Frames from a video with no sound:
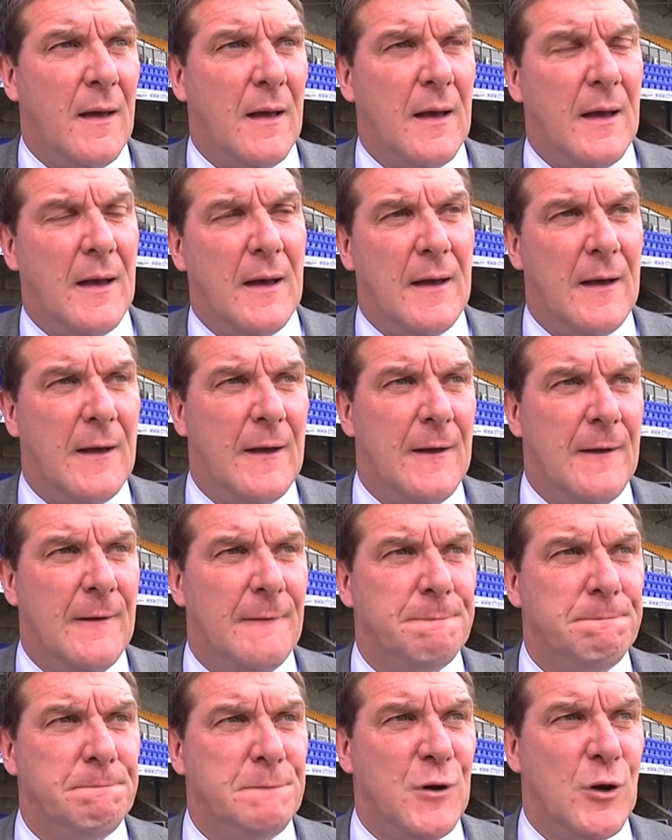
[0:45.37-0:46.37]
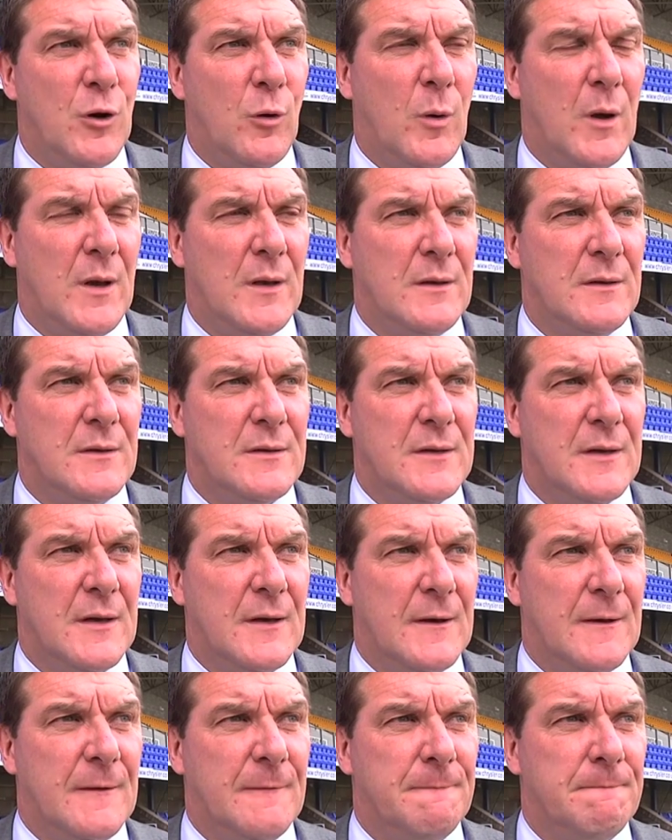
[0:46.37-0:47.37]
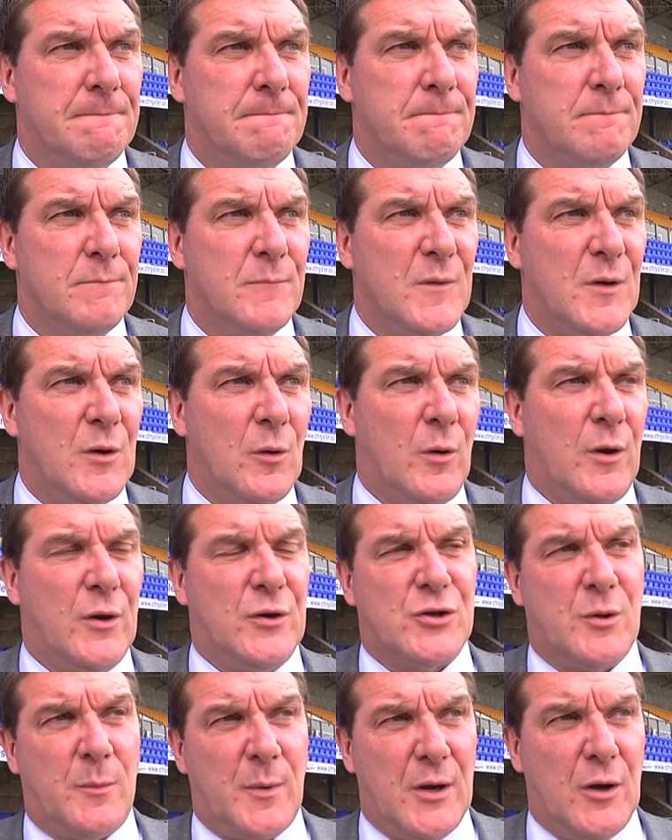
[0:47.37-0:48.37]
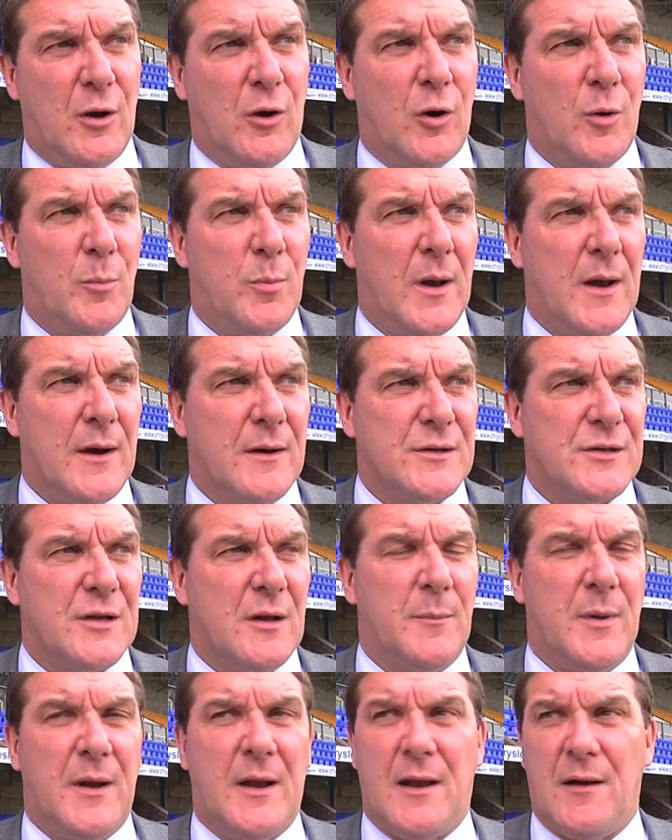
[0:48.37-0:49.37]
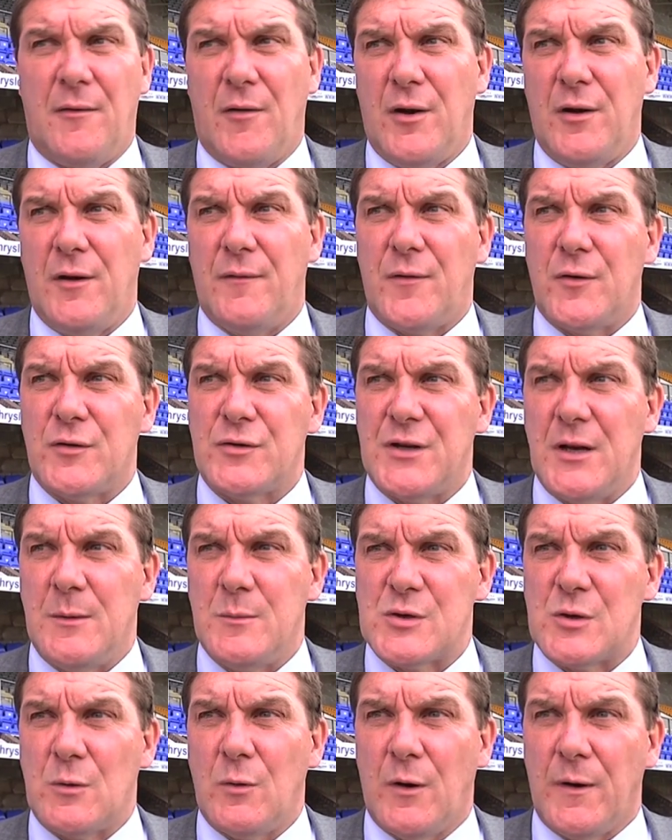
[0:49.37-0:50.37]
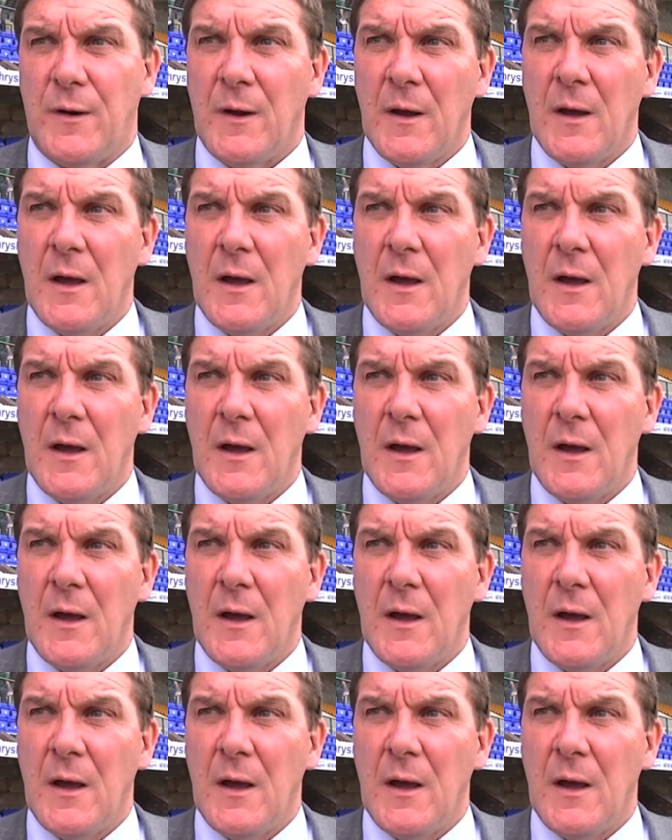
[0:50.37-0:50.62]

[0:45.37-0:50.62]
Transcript: Uh, you know, and uh, you know some of the younger players that have been in around the first team squad.